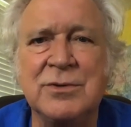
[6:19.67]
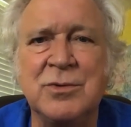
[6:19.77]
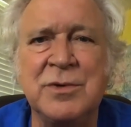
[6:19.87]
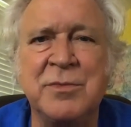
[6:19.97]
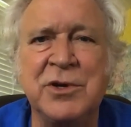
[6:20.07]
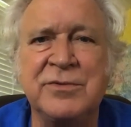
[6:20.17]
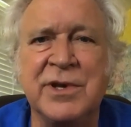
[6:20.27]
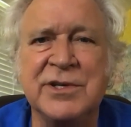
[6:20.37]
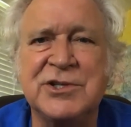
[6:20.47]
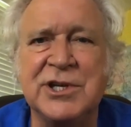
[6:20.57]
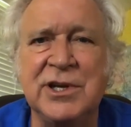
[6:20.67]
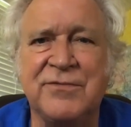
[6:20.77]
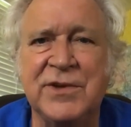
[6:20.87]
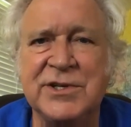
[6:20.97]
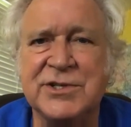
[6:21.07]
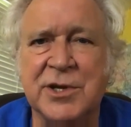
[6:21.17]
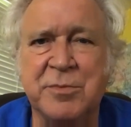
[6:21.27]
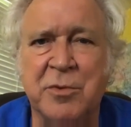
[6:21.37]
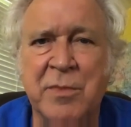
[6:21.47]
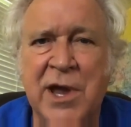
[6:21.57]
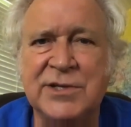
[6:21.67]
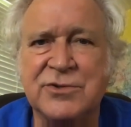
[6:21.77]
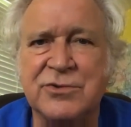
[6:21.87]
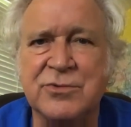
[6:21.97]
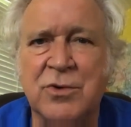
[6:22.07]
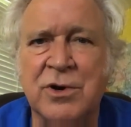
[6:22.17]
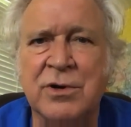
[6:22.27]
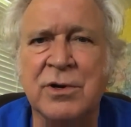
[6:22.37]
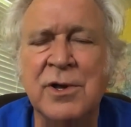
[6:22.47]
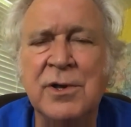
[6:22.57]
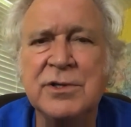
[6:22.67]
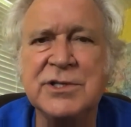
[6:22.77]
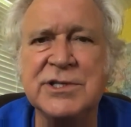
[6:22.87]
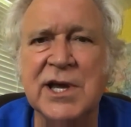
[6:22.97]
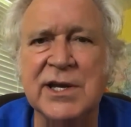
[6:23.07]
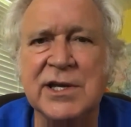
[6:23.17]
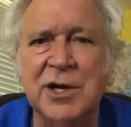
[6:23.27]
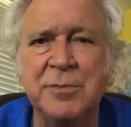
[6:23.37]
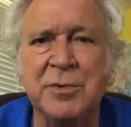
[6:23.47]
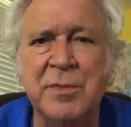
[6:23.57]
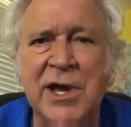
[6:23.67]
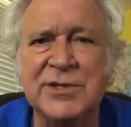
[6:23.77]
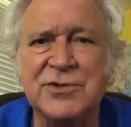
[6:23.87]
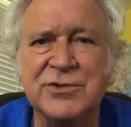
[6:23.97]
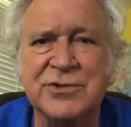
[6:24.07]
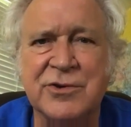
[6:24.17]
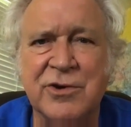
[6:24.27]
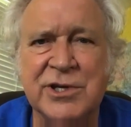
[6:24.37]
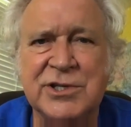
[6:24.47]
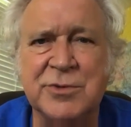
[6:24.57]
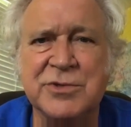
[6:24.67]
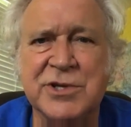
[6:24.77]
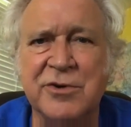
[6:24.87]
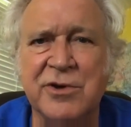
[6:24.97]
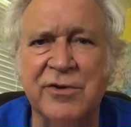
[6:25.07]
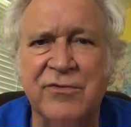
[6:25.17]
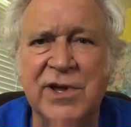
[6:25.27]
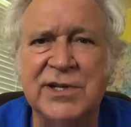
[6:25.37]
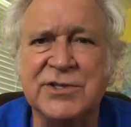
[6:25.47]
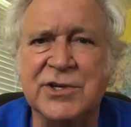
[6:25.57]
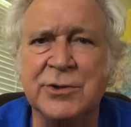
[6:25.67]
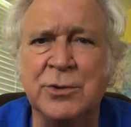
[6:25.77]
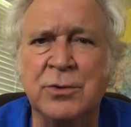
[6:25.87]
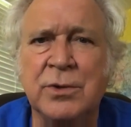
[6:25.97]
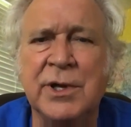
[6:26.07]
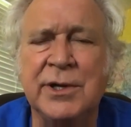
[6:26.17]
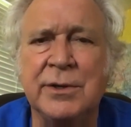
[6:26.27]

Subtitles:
we moved to, Sheila finished up her master's work. She's got a couple of master's degrees. She was going to go to vet school. Nice.